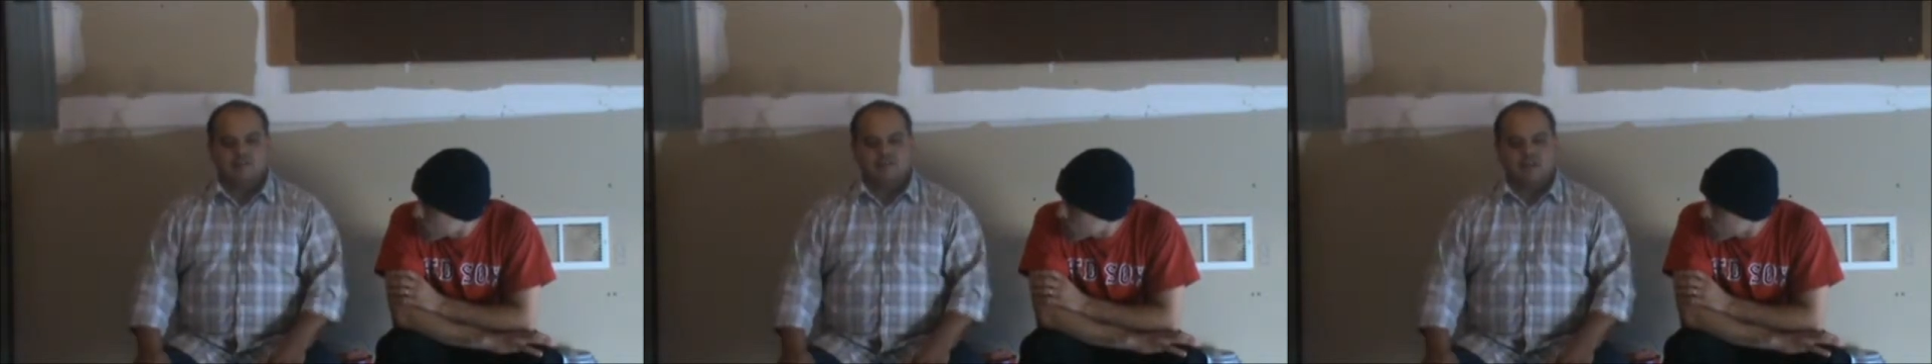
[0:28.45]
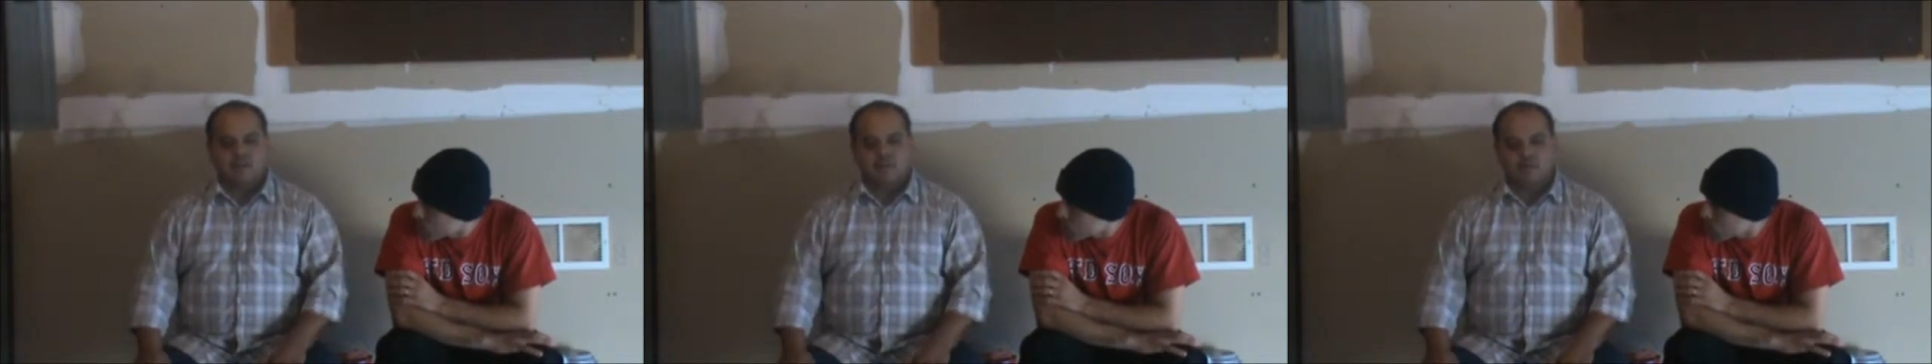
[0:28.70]

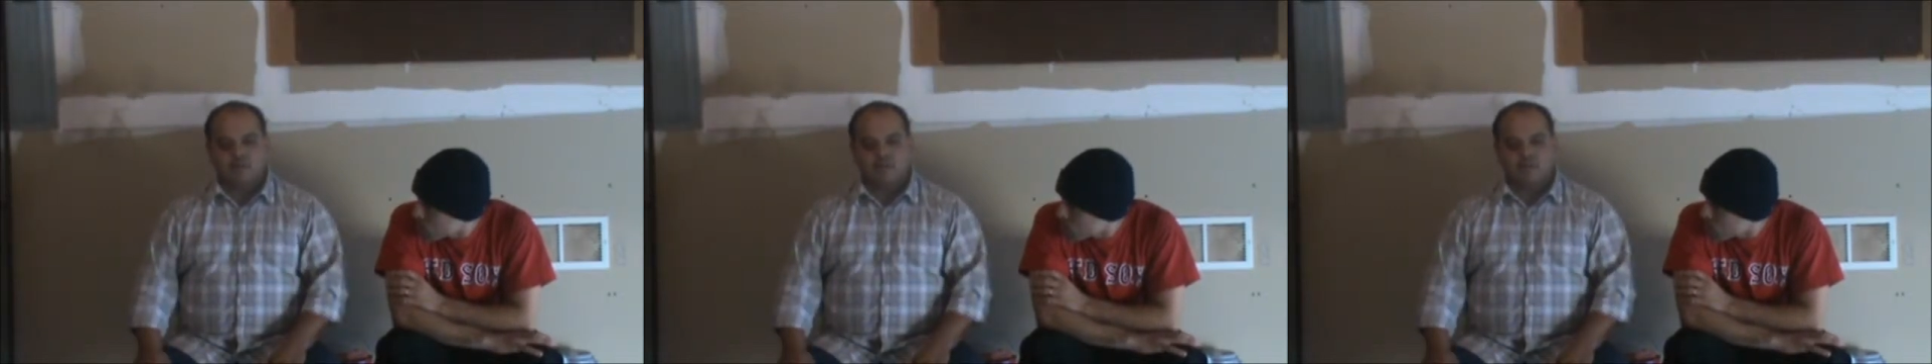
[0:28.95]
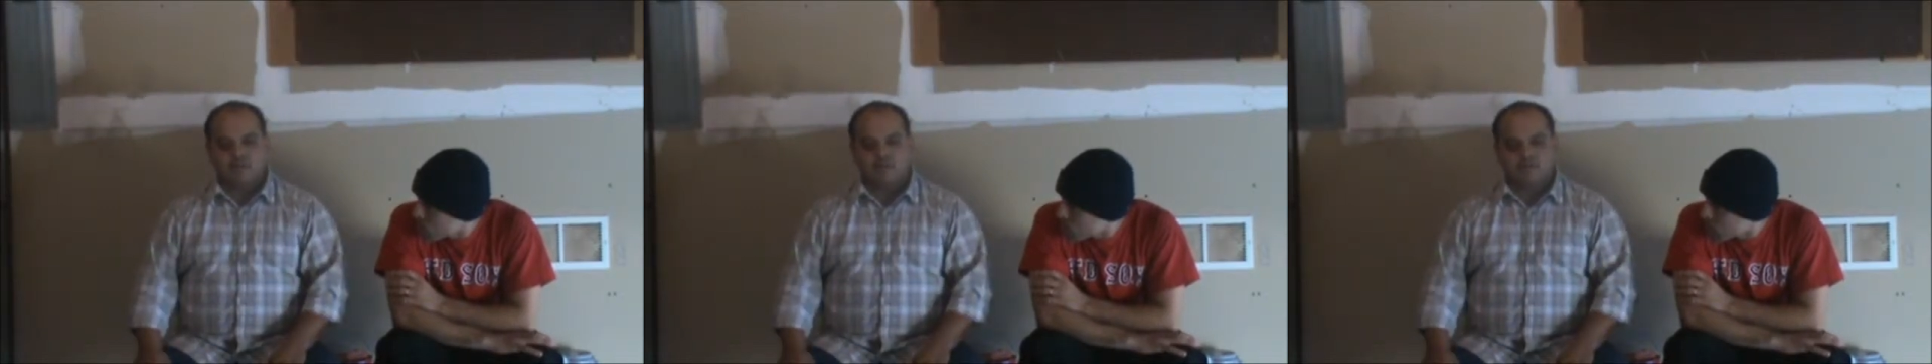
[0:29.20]
I
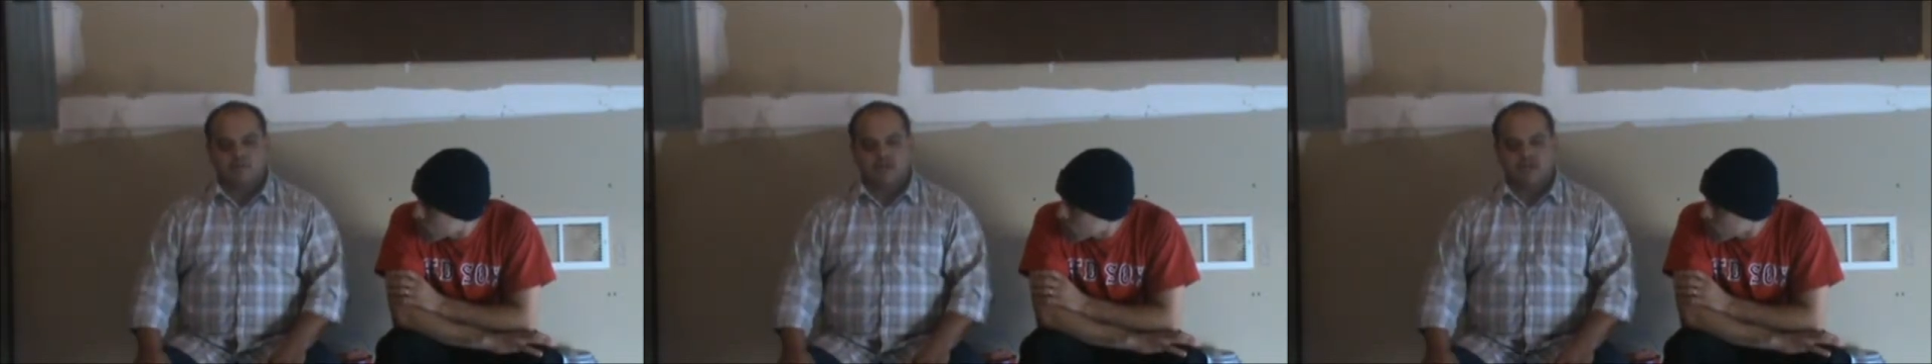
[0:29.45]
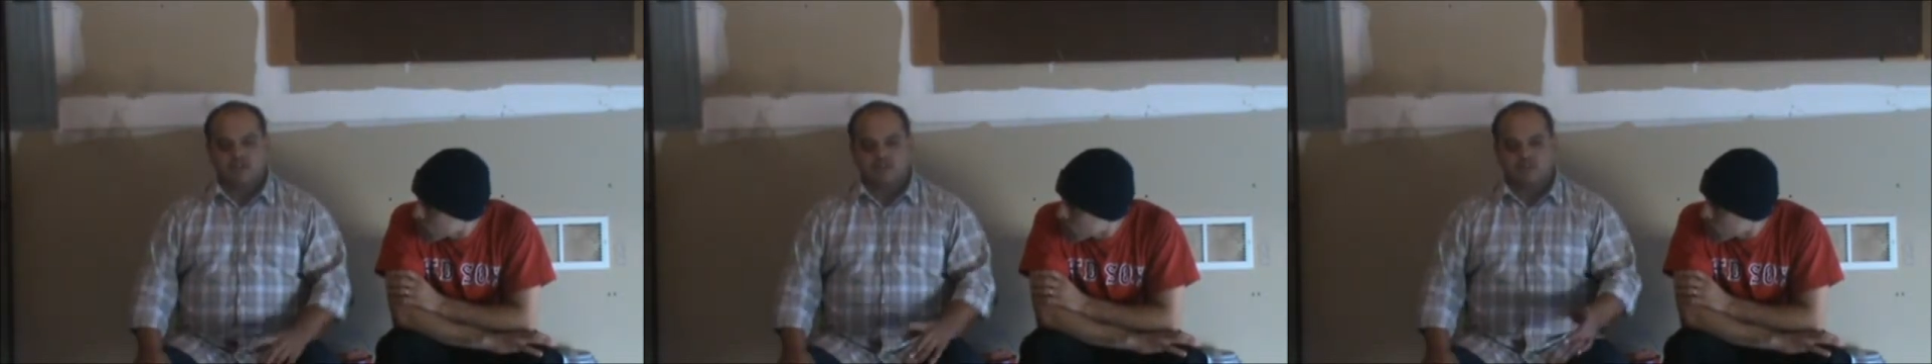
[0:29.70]
remember,
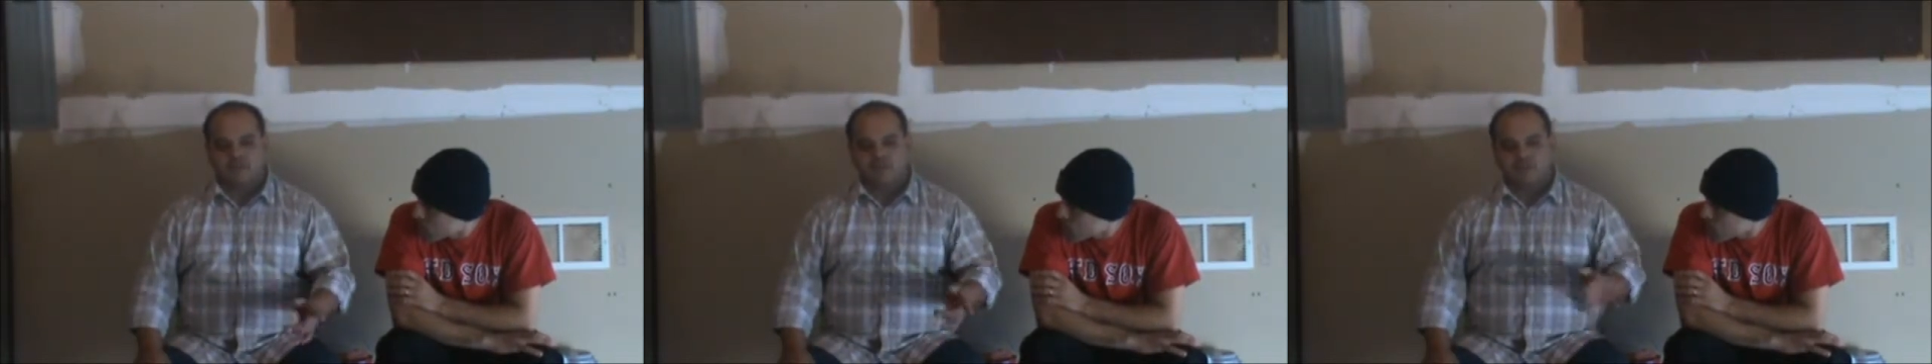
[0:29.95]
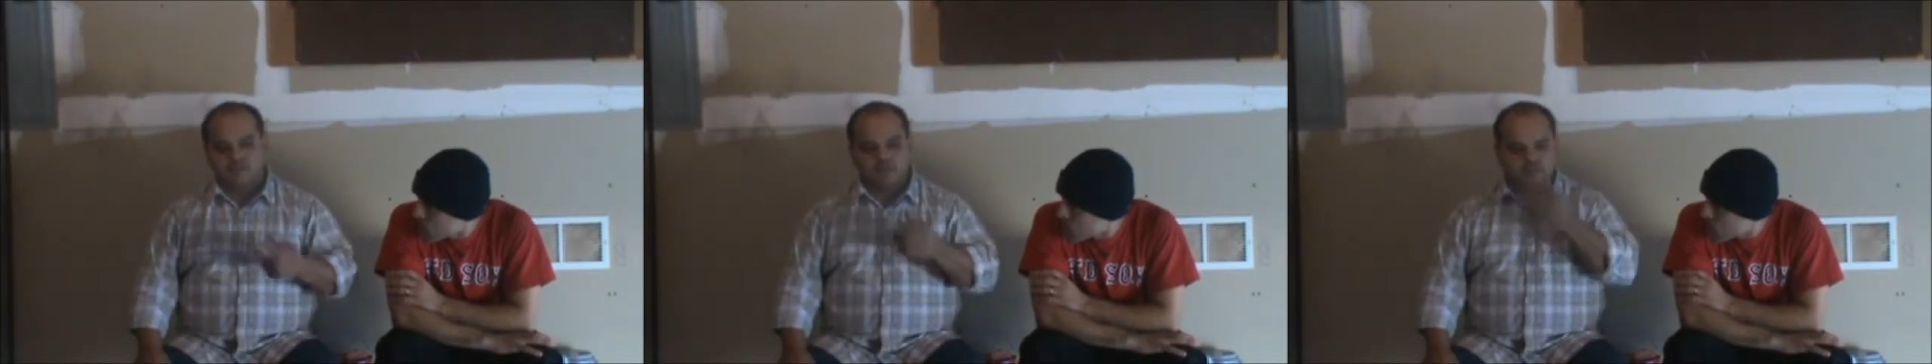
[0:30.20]
actually,
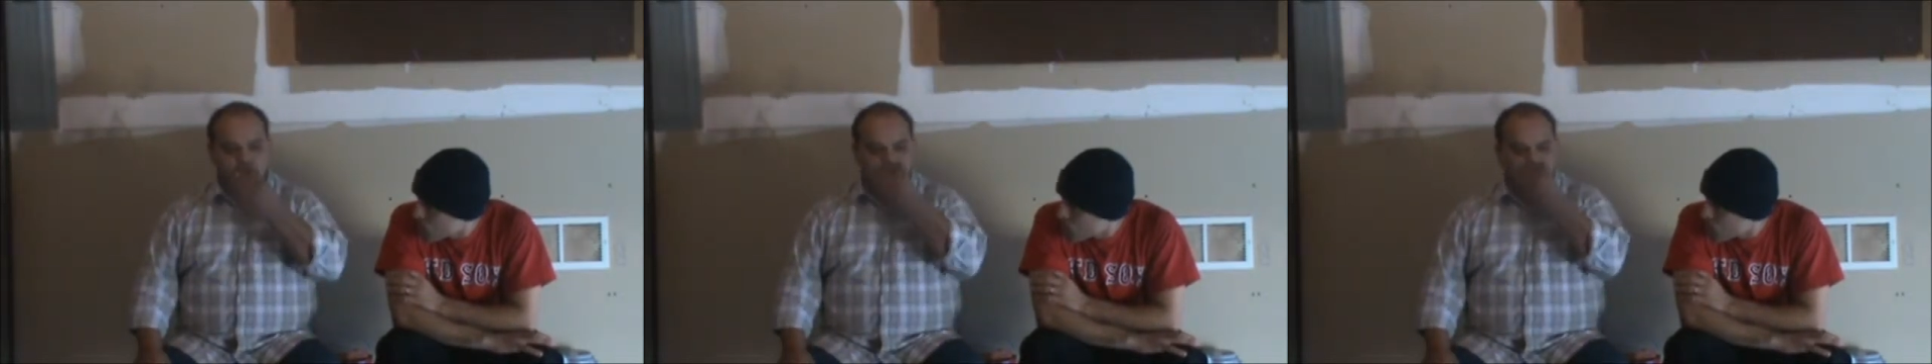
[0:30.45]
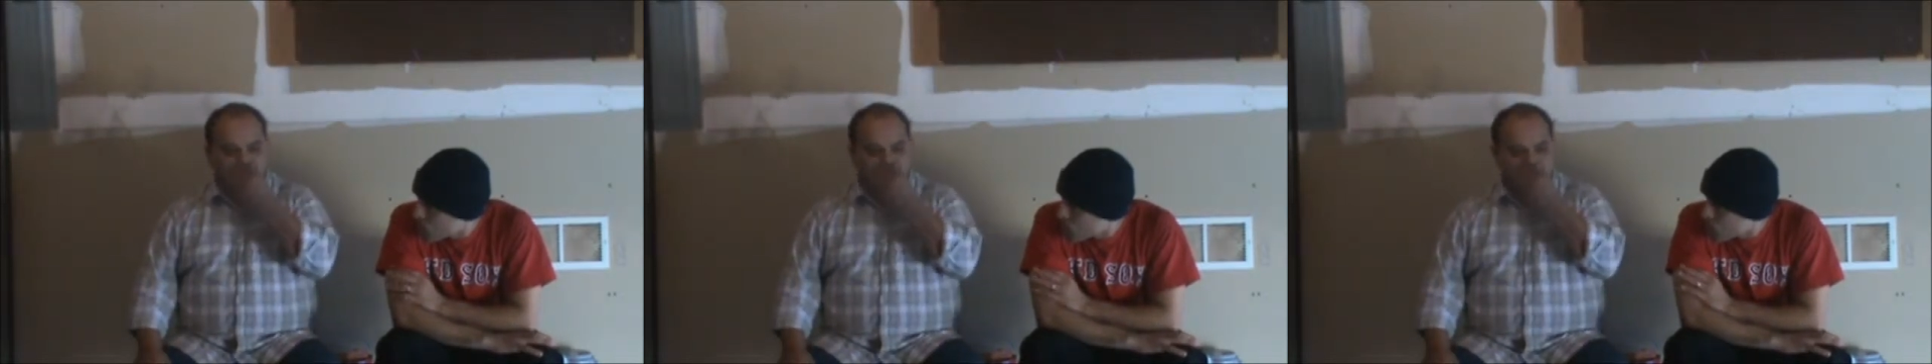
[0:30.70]
before the
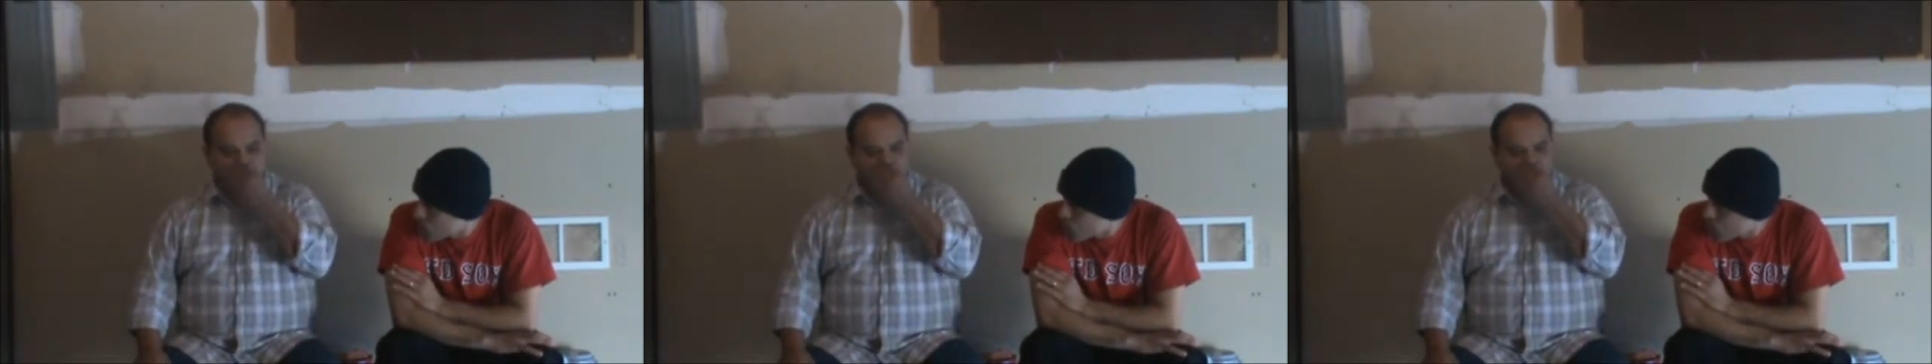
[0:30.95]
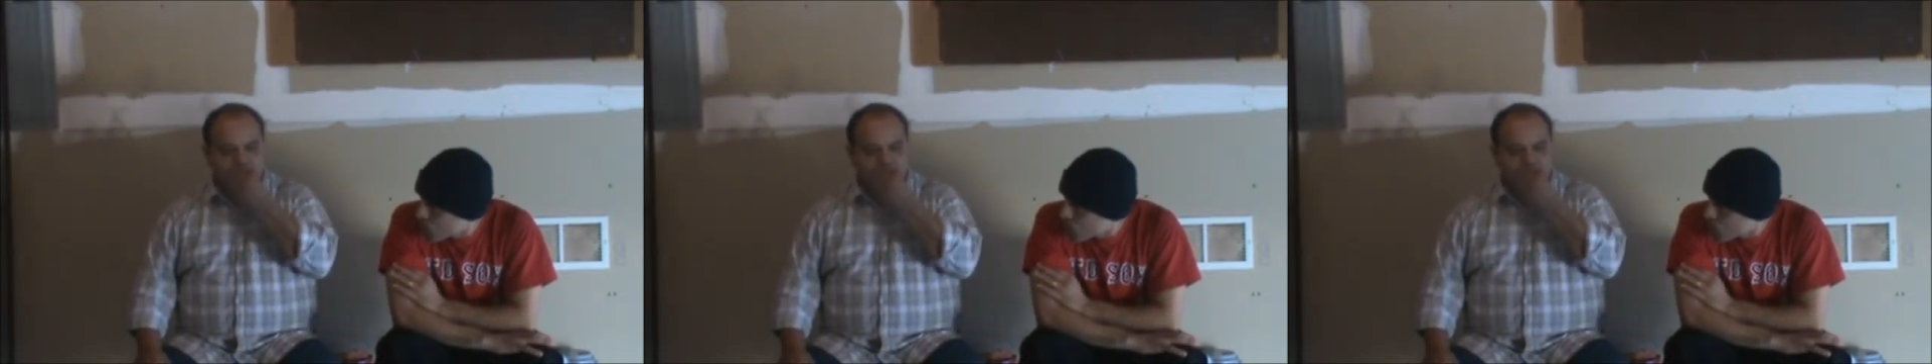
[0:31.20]
split,